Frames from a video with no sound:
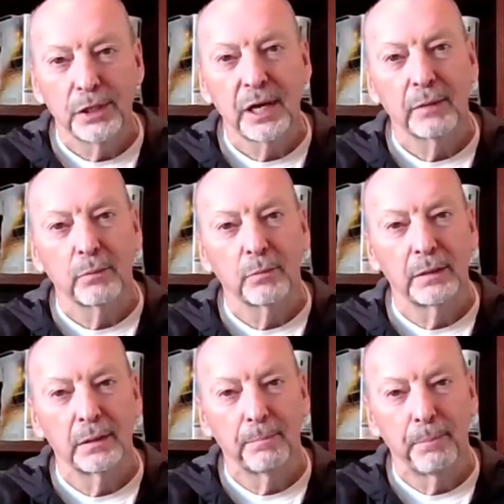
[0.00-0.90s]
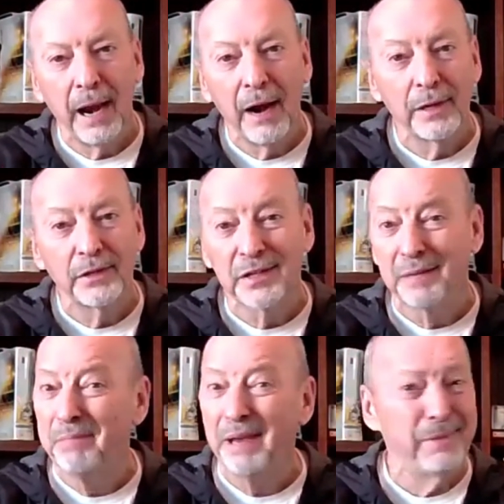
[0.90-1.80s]
we always said when the
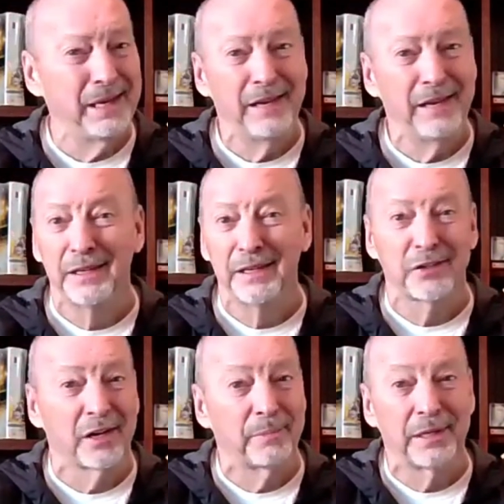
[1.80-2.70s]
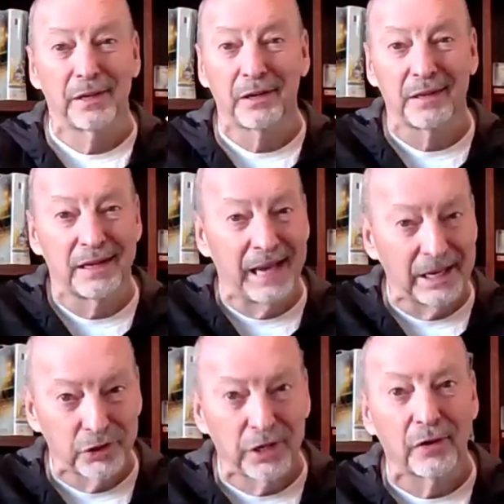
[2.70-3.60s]
parents, and maybe even it's got to be
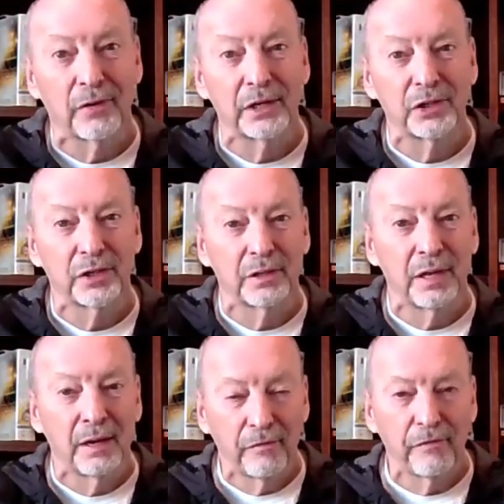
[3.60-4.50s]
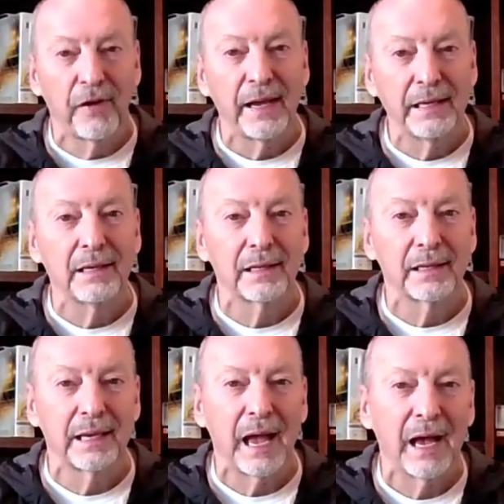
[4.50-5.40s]
the next generation,
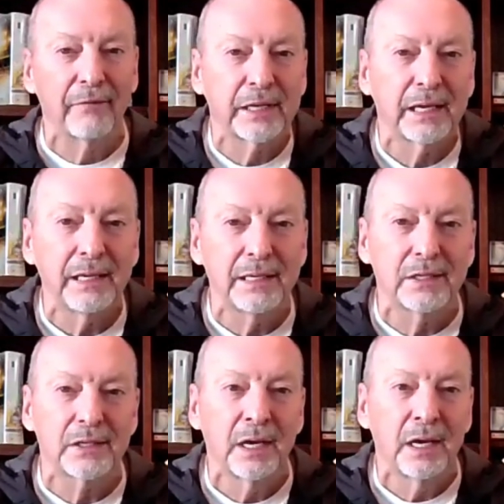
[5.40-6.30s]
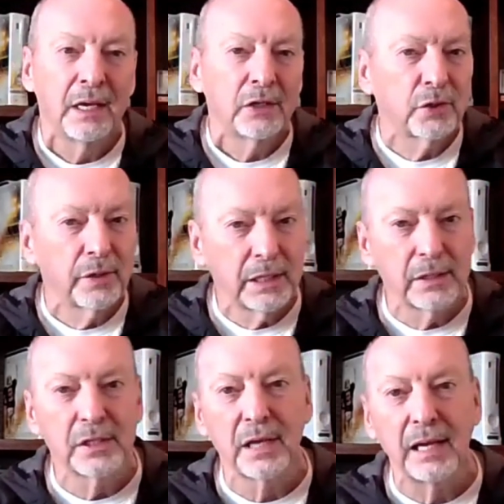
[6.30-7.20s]
finally have kids
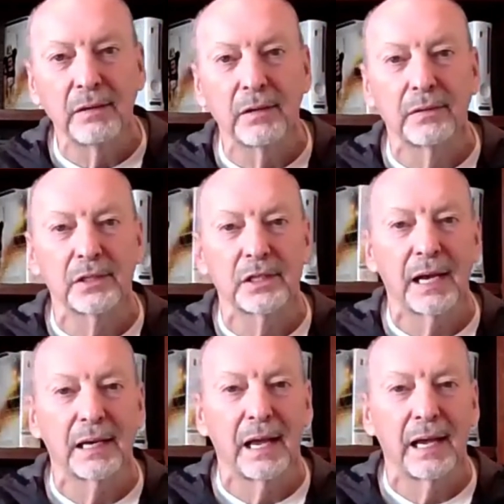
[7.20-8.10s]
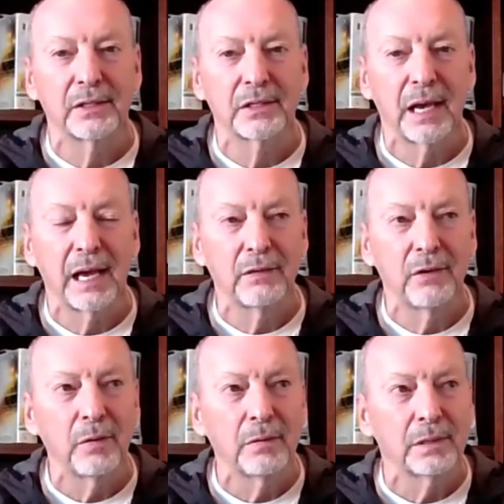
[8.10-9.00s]
so they can stand on the
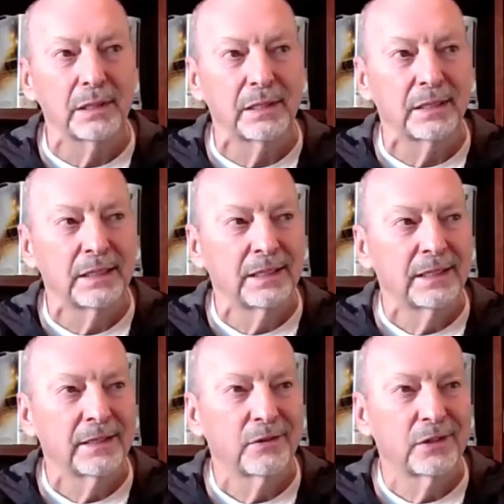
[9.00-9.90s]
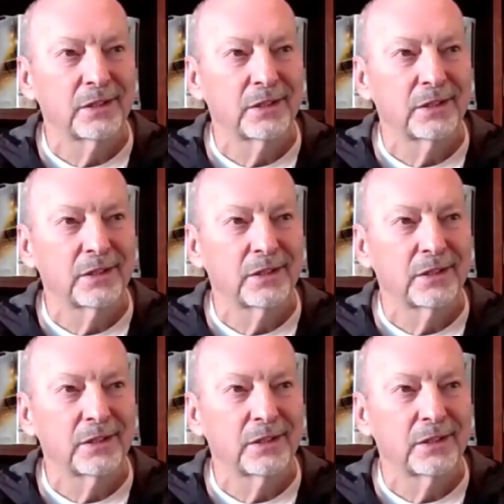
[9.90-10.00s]
sidelines and not only